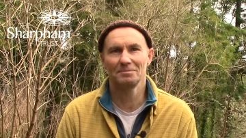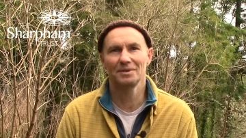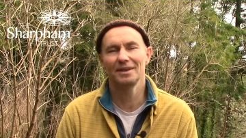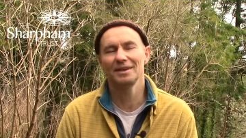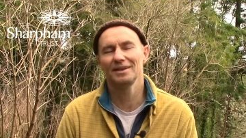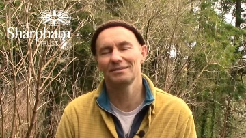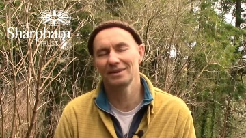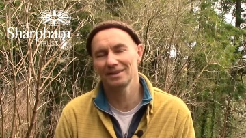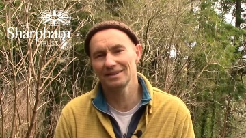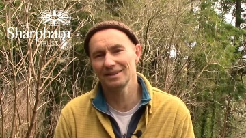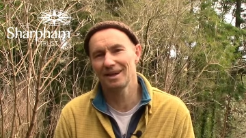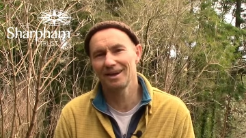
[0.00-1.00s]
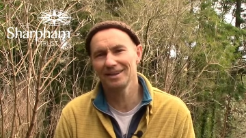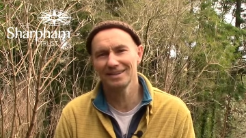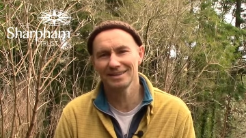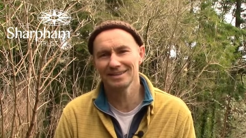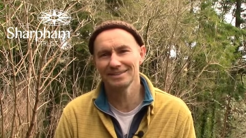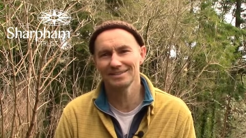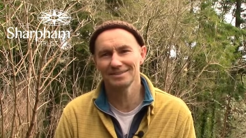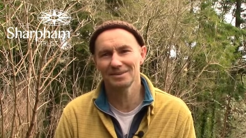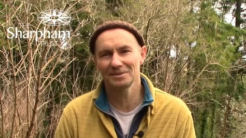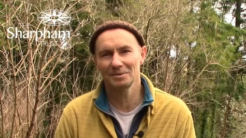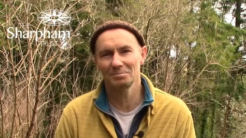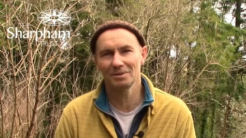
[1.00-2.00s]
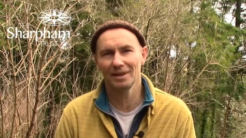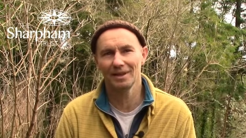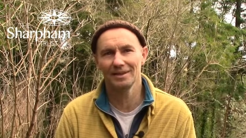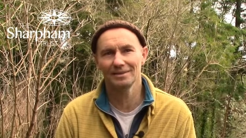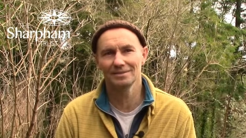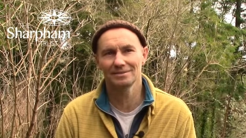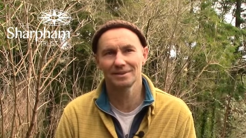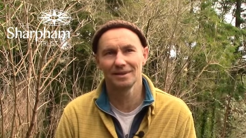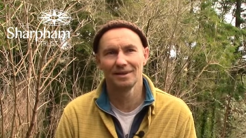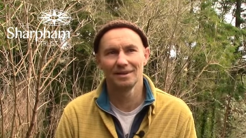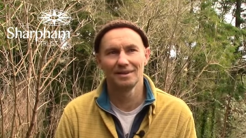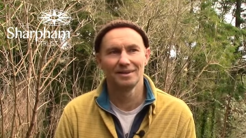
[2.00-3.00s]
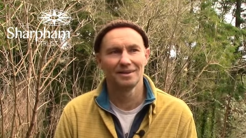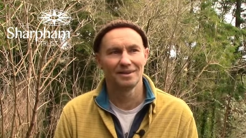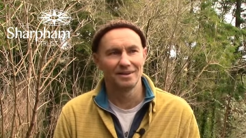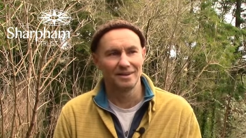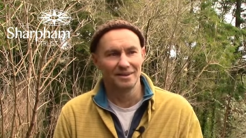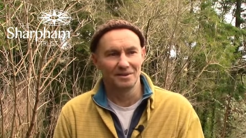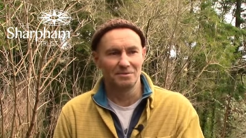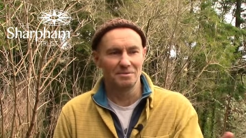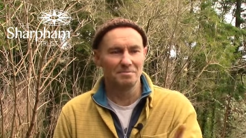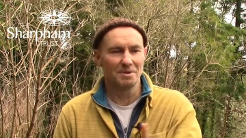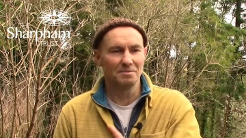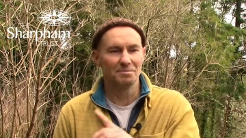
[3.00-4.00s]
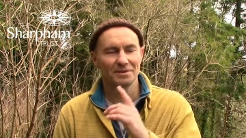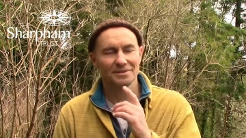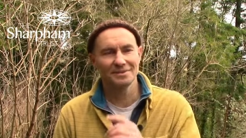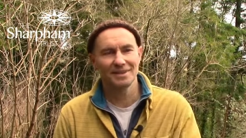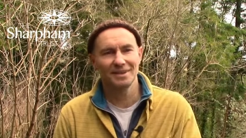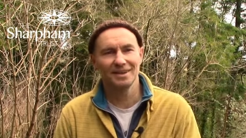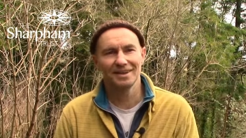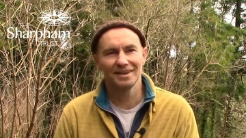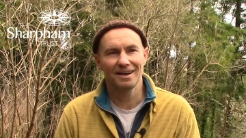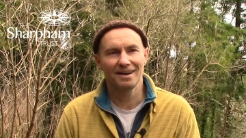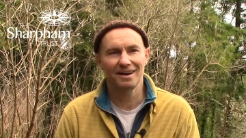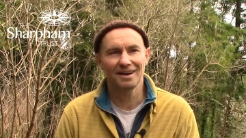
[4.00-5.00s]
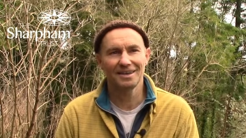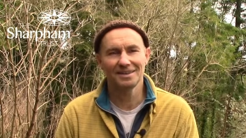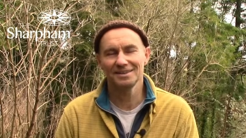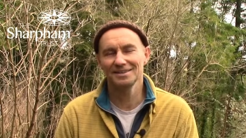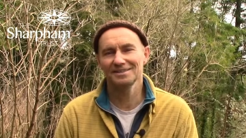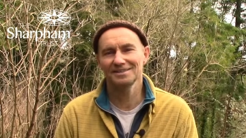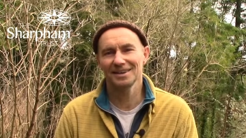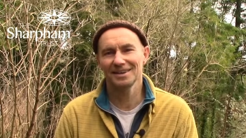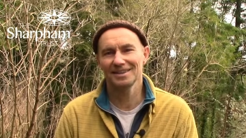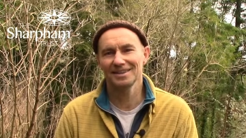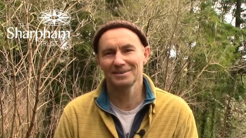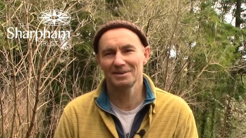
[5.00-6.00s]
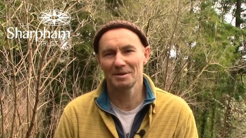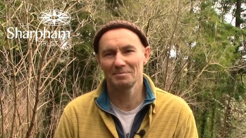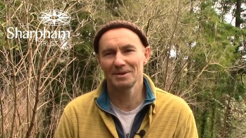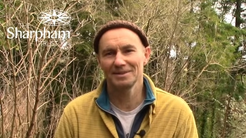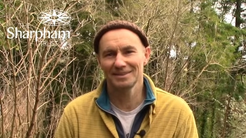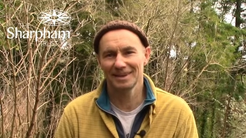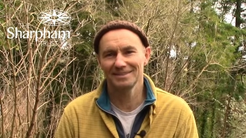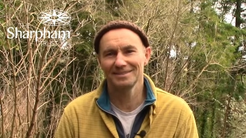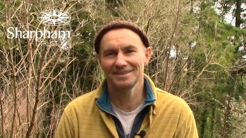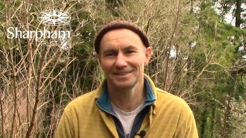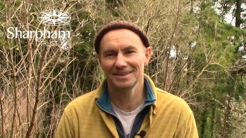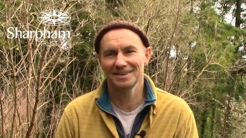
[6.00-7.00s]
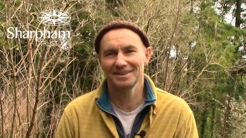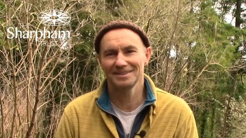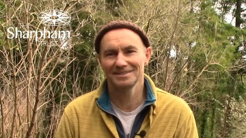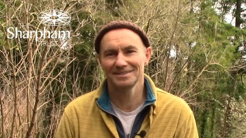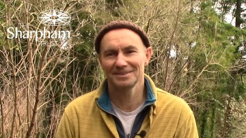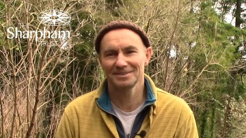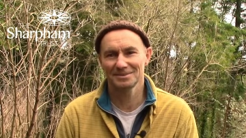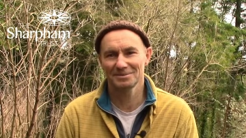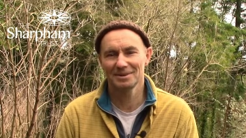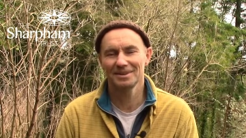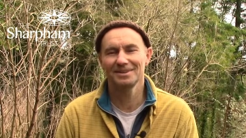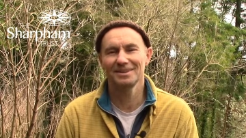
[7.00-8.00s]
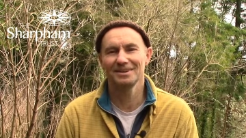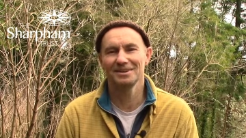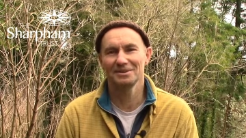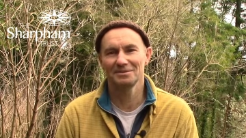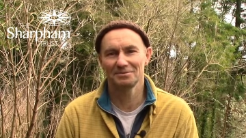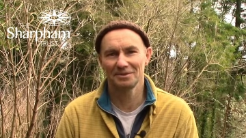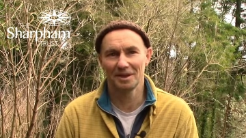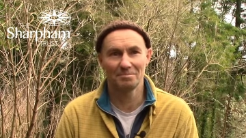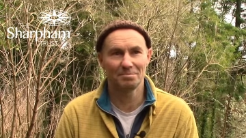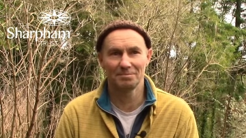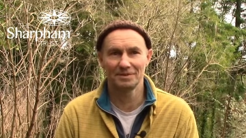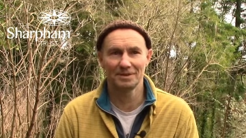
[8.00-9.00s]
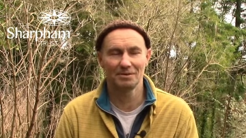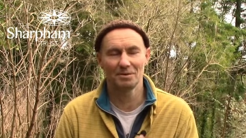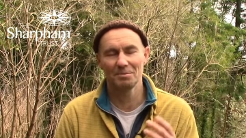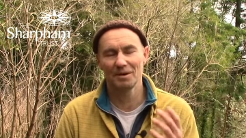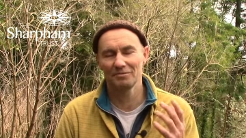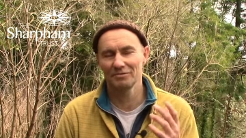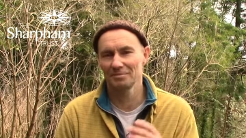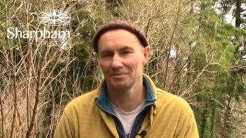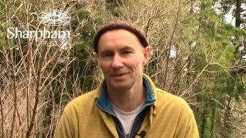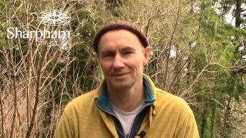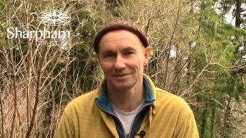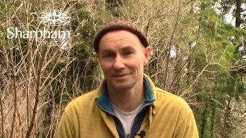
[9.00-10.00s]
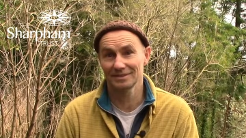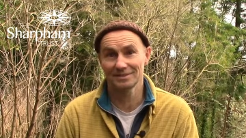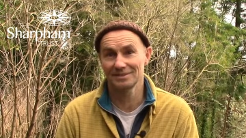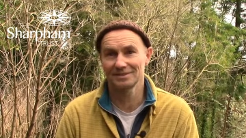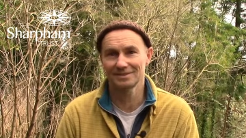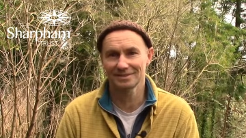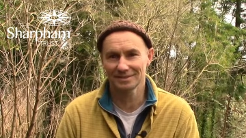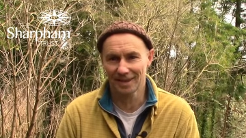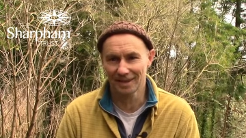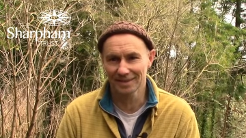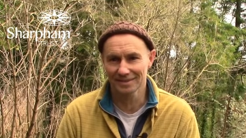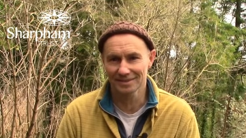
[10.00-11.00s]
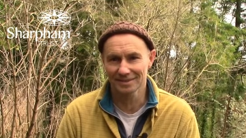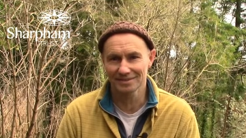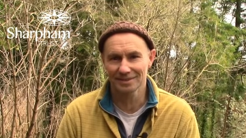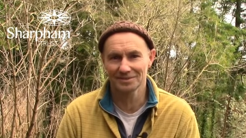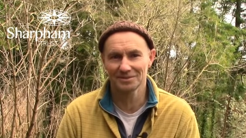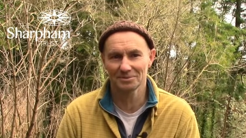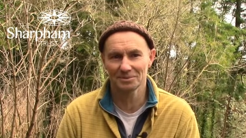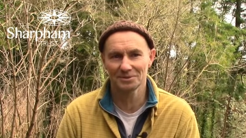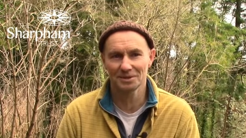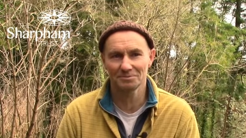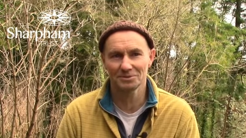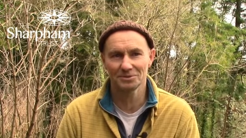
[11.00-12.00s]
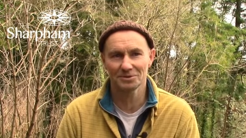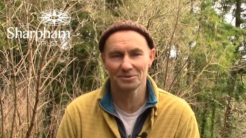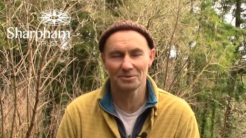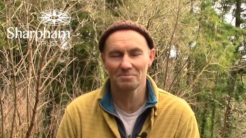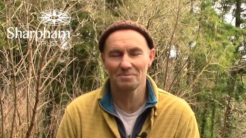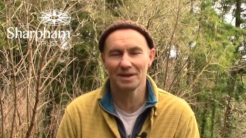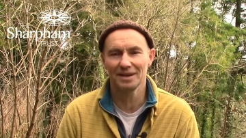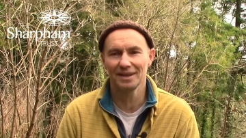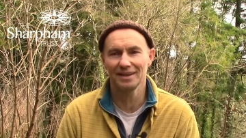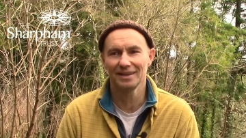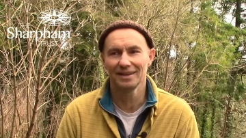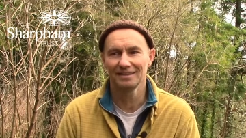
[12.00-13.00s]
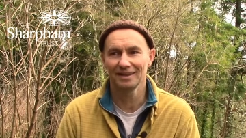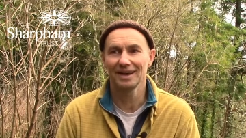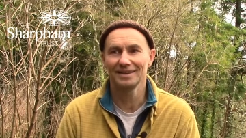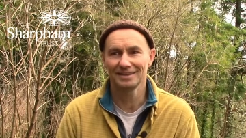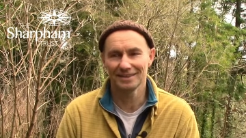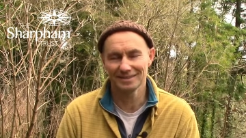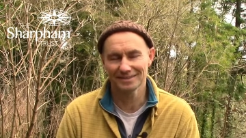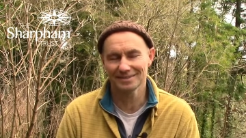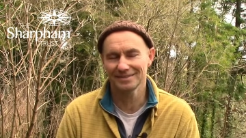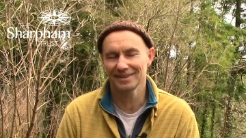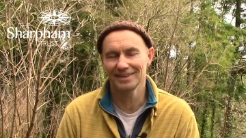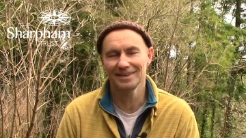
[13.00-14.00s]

hearing lions on the plains, remember seeing hyenas circling around my tent at night. So there's quite a lot of, apart from things such as snakes, etc., which I'm sure there are many that I didn't see.